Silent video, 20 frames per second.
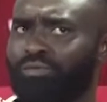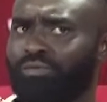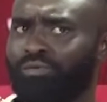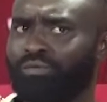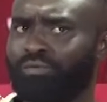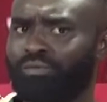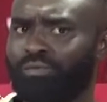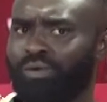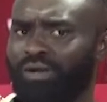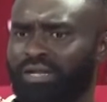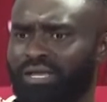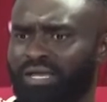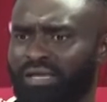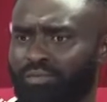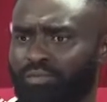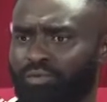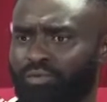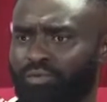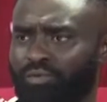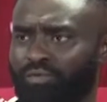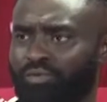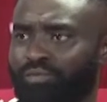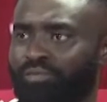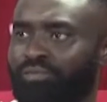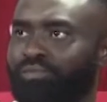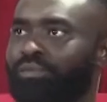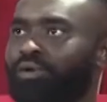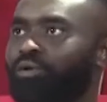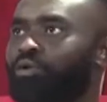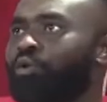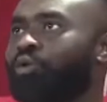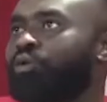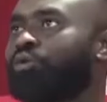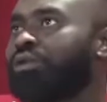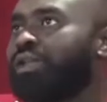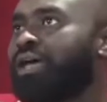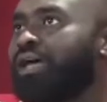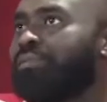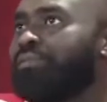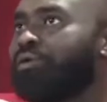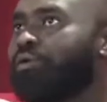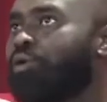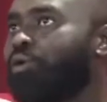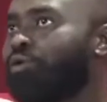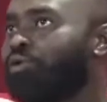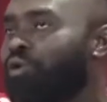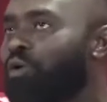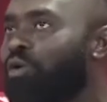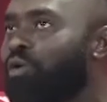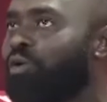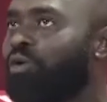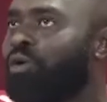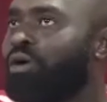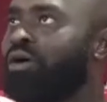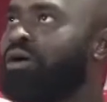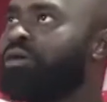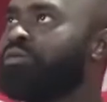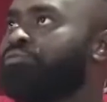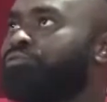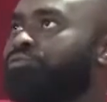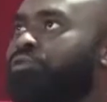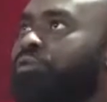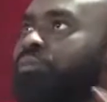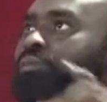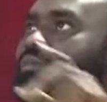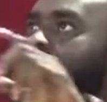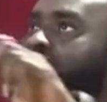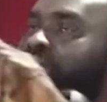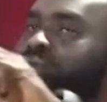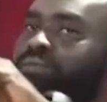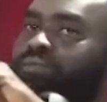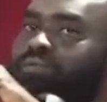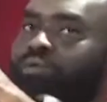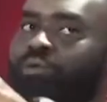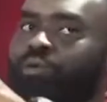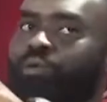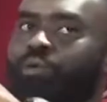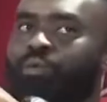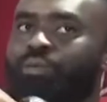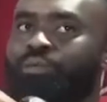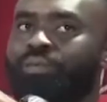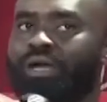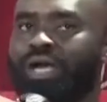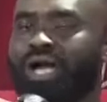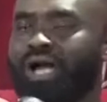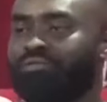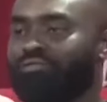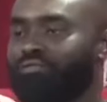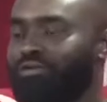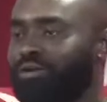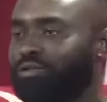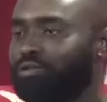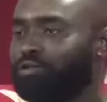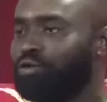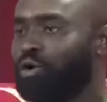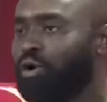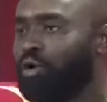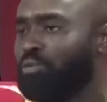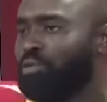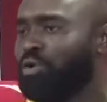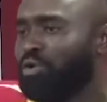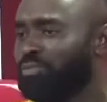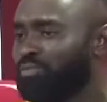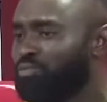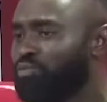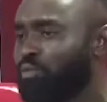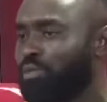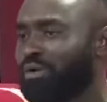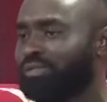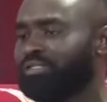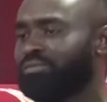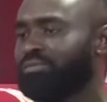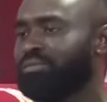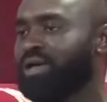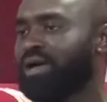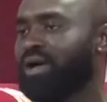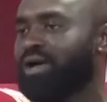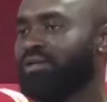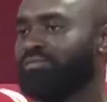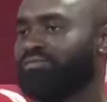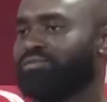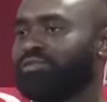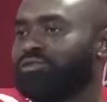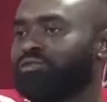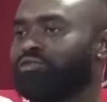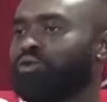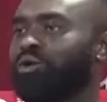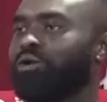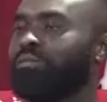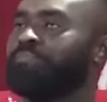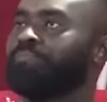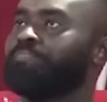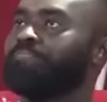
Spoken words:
one name, the corner, like the corner from the car franchise, we only come as a car franchise.